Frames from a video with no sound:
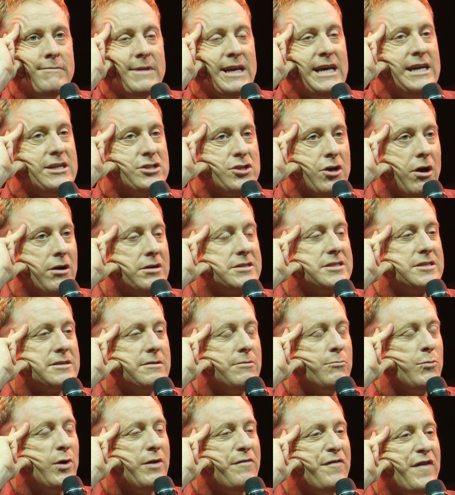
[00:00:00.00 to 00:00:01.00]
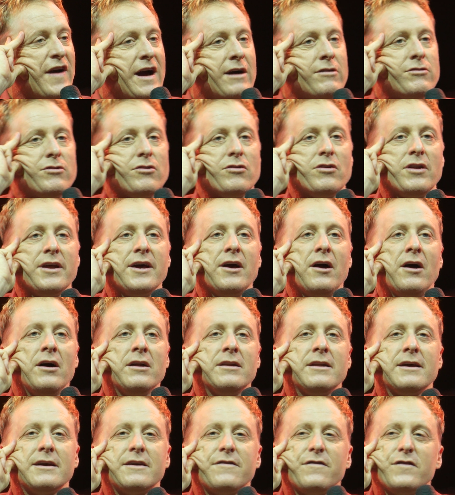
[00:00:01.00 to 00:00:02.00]
He talks, we found early
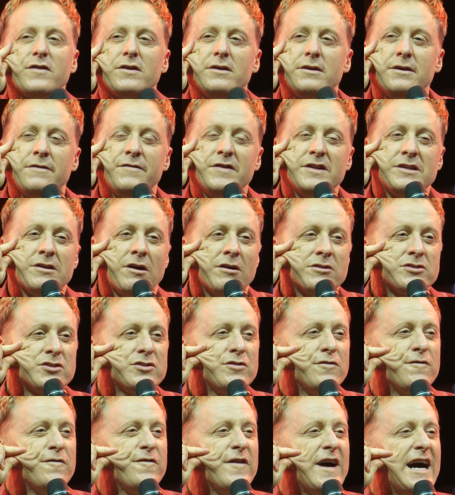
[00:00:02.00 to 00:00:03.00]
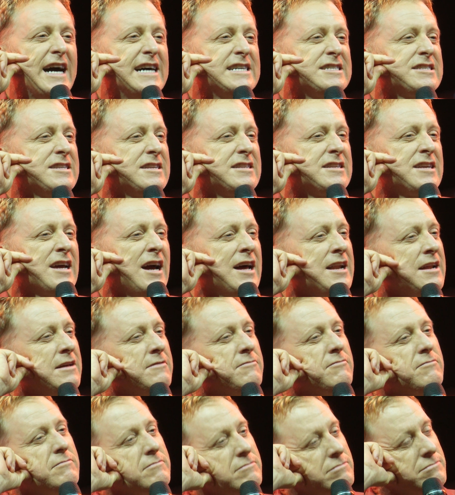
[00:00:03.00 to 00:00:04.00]
on, like, if he talks too fast, it kind of,